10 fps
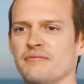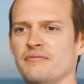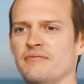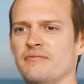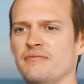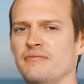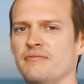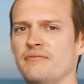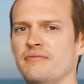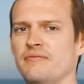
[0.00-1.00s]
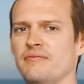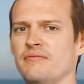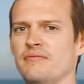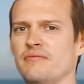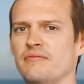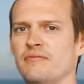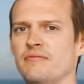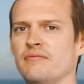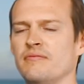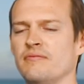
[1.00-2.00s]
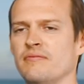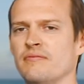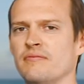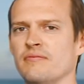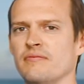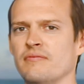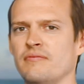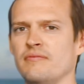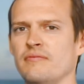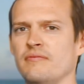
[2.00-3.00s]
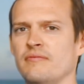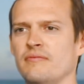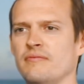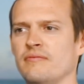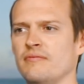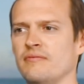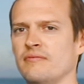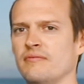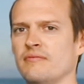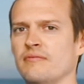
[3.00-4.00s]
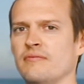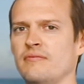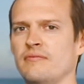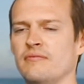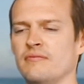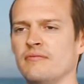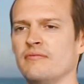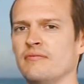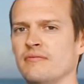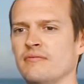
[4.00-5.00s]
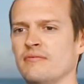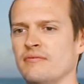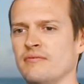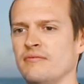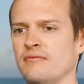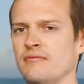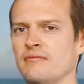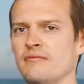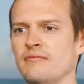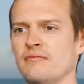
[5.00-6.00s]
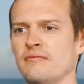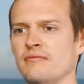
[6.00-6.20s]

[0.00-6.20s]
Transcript: (silent)